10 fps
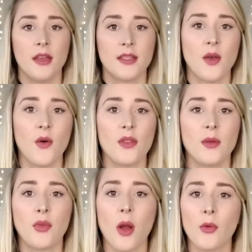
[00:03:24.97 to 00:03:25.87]
So
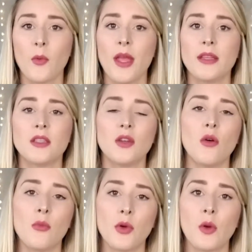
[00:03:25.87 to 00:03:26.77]
the proper way
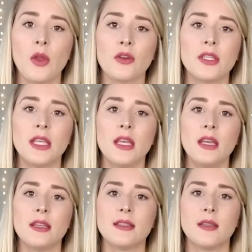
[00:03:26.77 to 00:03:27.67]
to brew your tea is to